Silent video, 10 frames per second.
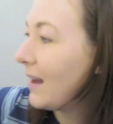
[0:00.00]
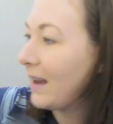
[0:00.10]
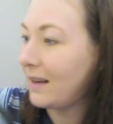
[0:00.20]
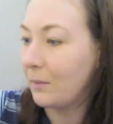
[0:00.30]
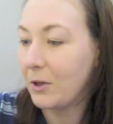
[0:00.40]

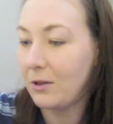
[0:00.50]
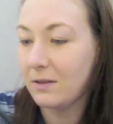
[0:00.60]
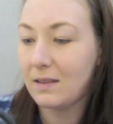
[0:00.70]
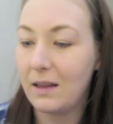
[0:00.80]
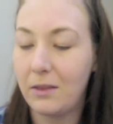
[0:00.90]
And I'm going to
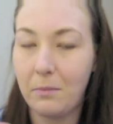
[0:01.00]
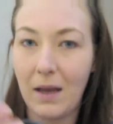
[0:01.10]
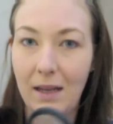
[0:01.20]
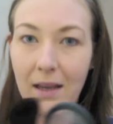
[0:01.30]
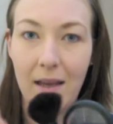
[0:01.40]
use another
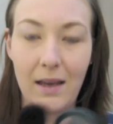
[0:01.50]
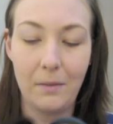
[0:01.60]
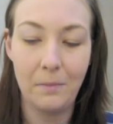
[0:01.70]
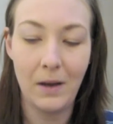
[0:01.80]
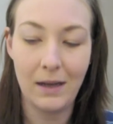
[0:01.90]

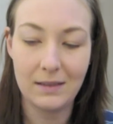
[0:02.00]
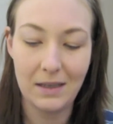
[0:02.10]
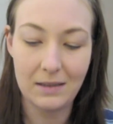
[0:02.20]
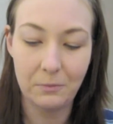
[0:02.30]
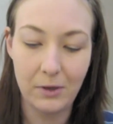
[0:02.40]
Manicare Artiste